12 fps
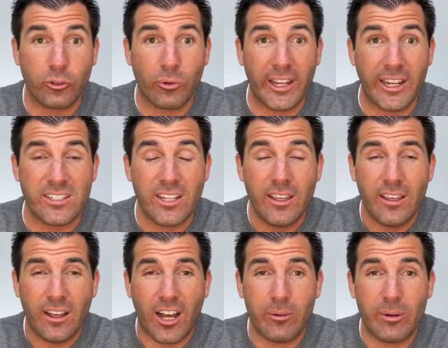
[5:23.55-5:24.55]
Great.
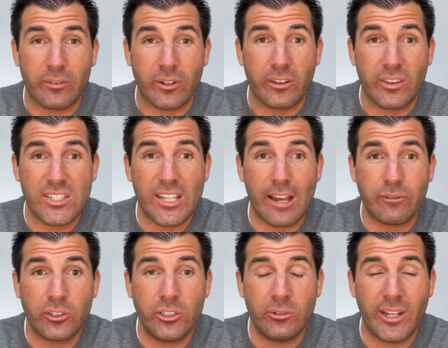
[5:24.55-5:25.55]
However, this
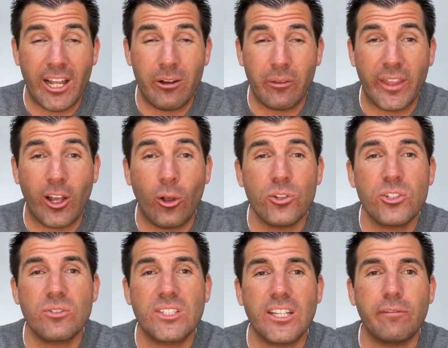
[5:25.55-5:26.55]
afternoon now, they also
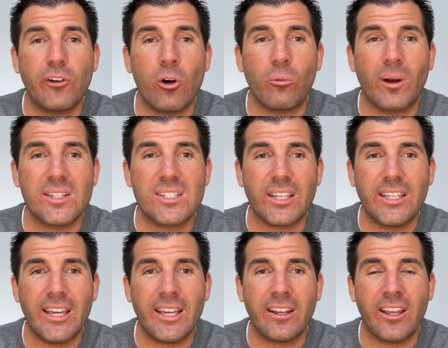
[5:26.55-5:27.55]
did vote once
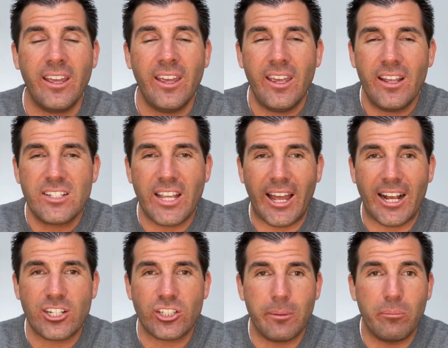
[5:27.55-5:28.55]
again to
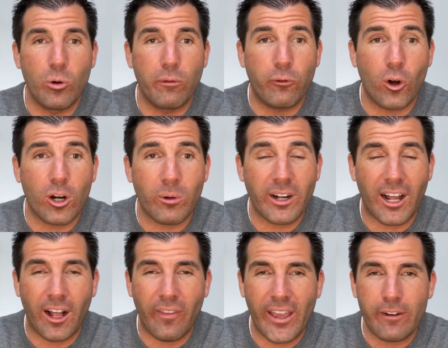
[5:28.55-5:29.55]
actually move forward
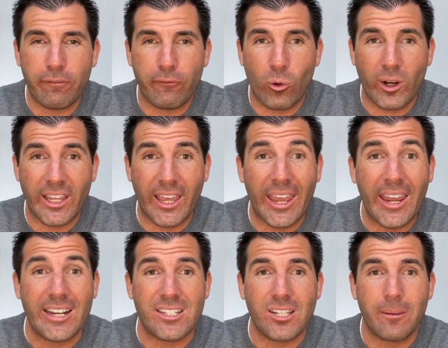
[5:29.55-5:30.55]
on that
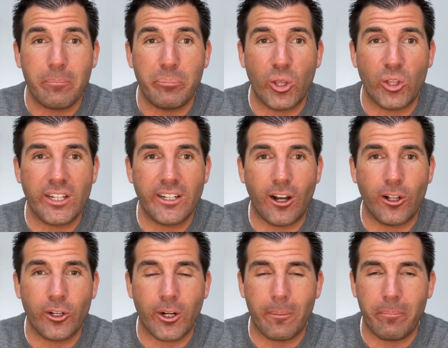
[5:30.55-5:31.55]
$48
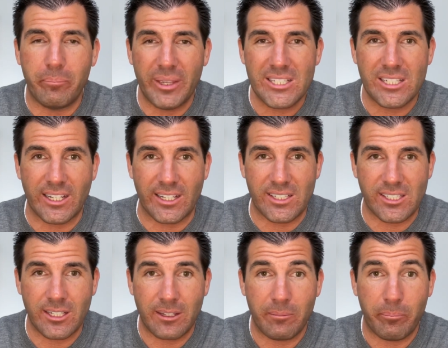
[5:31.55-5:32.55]
billion
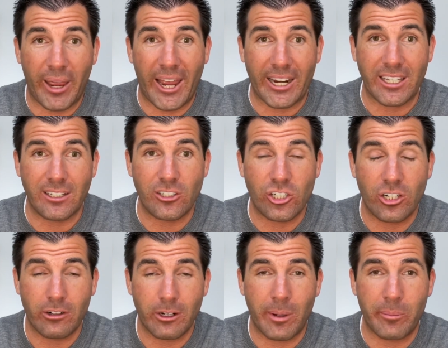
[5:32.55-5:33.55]
business package.
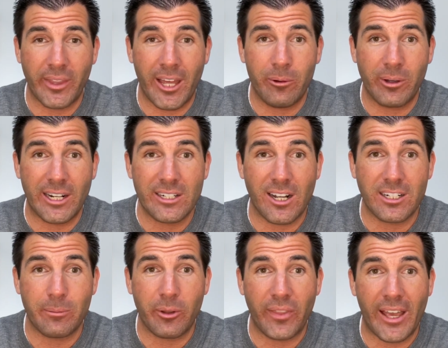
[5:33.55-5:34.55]
Remember that one? I talked
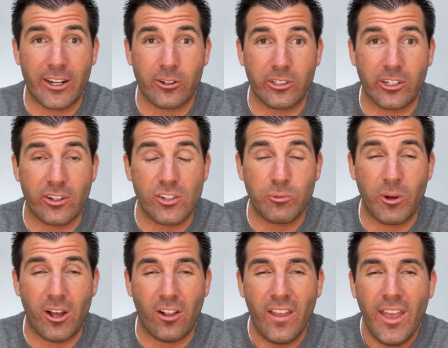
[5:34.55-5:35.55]
about that earlier as
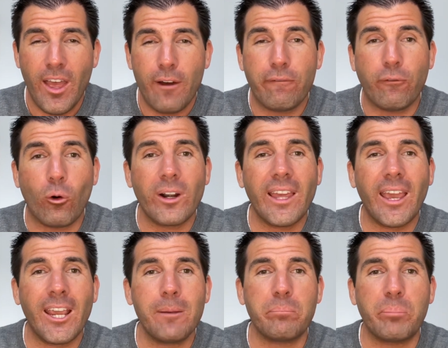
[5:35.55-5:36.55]
well.
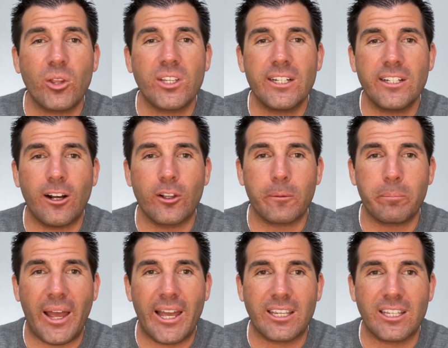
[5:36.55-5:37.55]
$48 billion
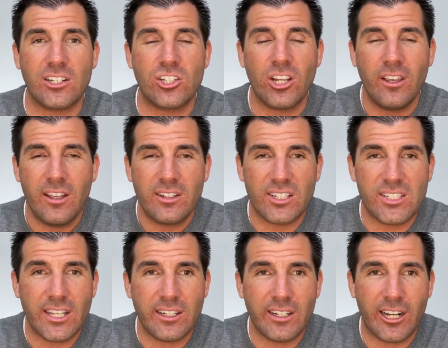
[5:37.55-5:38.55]
package to
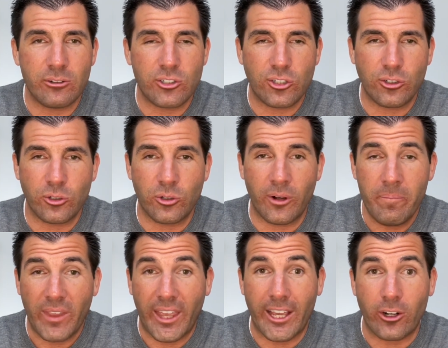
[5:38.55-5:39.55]
send it out to
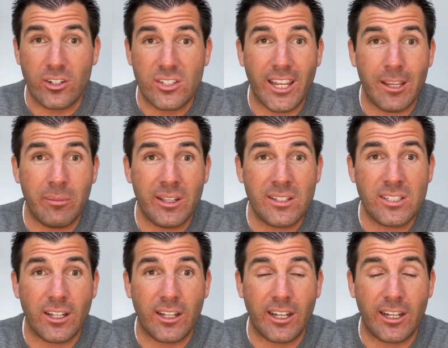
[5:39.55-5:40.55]
entertainment,
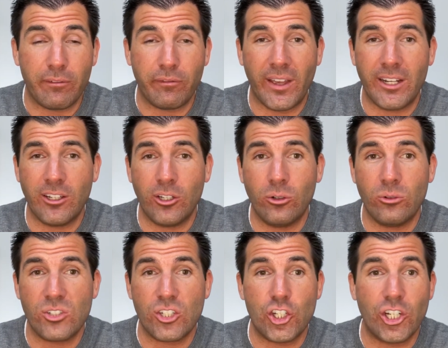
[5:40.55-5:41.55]
uh,
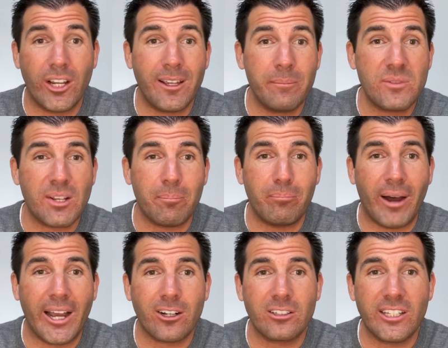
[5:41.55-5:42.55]
venues, gyms,
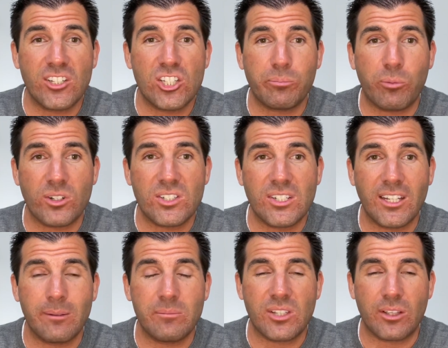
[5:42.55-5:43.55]
minor league sports
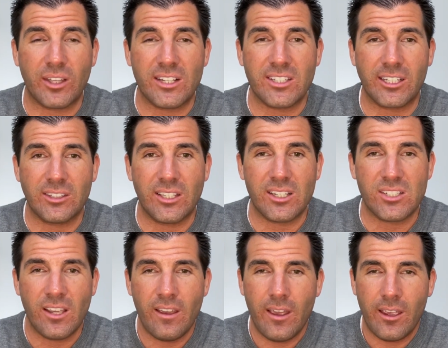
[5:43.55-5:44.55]
teams, things like this
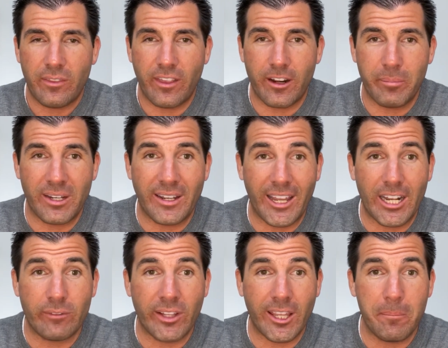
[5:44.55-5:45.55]
that have been
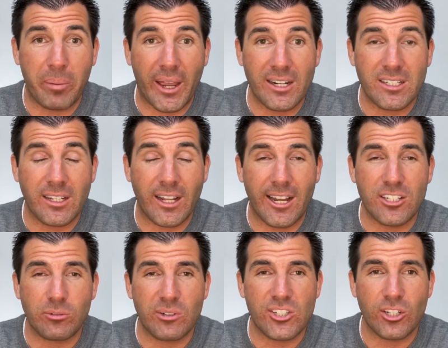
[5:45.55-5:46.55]
negatively impacted as
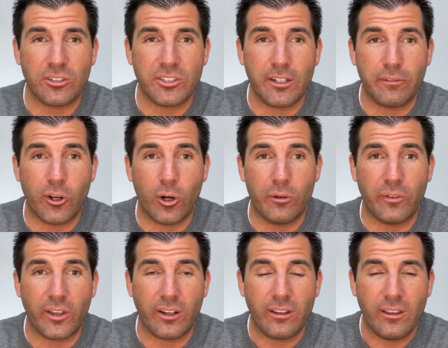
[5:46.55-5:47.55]
a result of
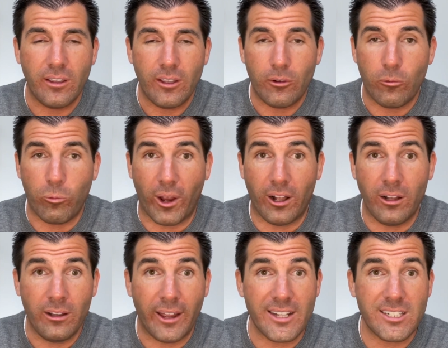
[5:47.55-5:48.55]
COVID.
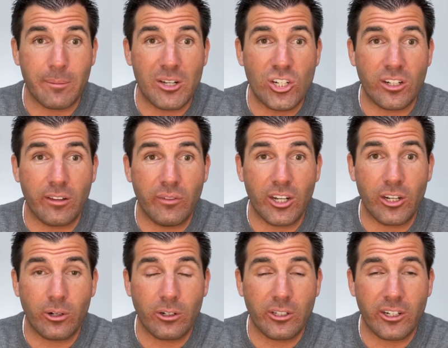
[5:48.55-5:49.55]
Well, as I mentioned in the video
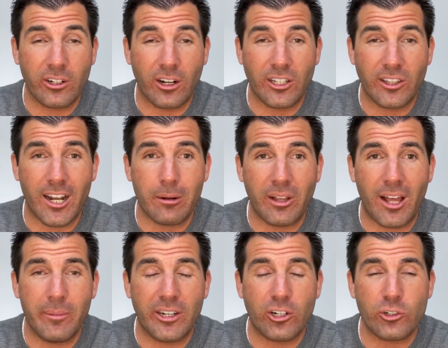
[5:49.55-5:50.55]
earlier, a lot of
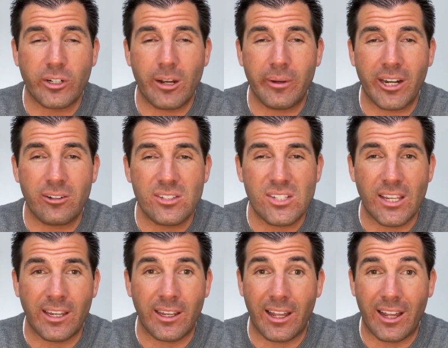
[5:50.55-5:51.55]
lawmakers were coming out
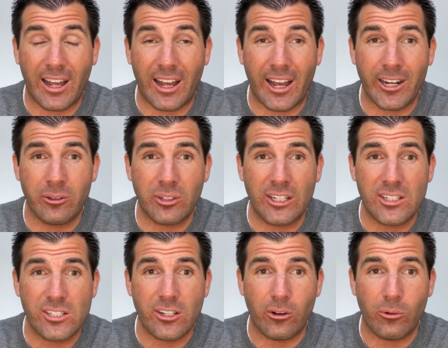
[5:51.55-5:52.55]
saying, I don't think
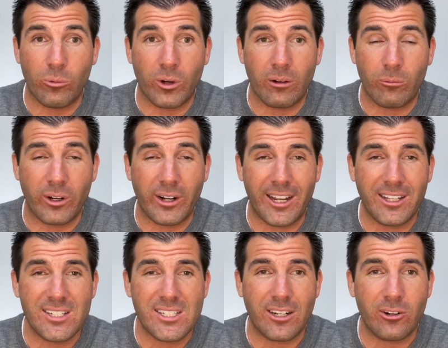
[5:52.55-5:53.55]
so. We're, we're not going
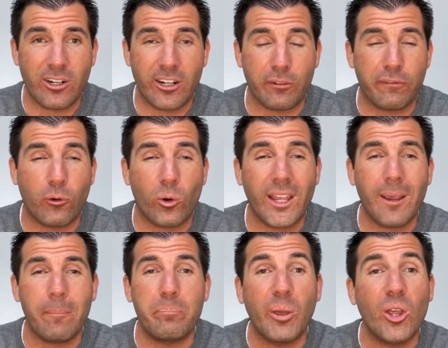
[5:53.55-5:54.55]
to send out another
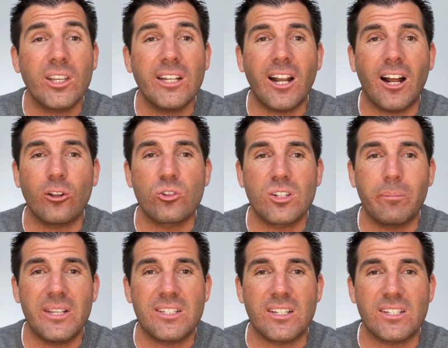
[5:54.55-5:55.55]
$48 billion to
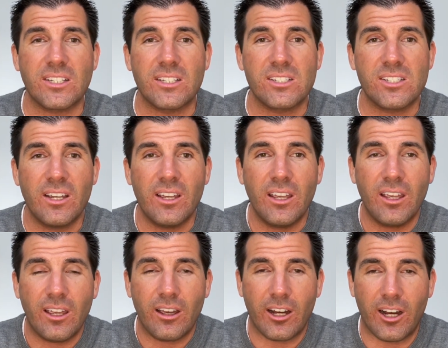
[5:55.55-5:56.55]
businesses
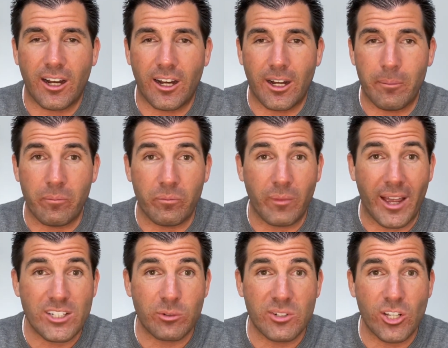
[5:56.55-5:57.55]
um,
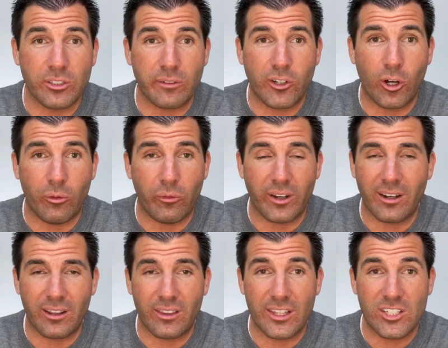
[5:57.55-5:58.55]
as a result of COVID.
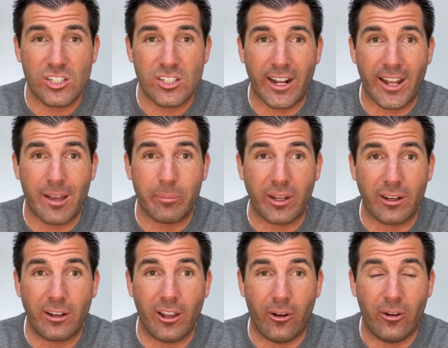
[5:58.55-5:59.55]
This is not happening.
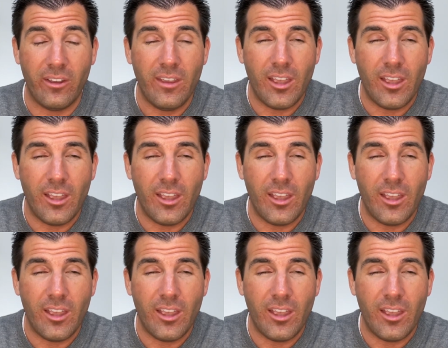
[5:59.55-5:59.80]
No.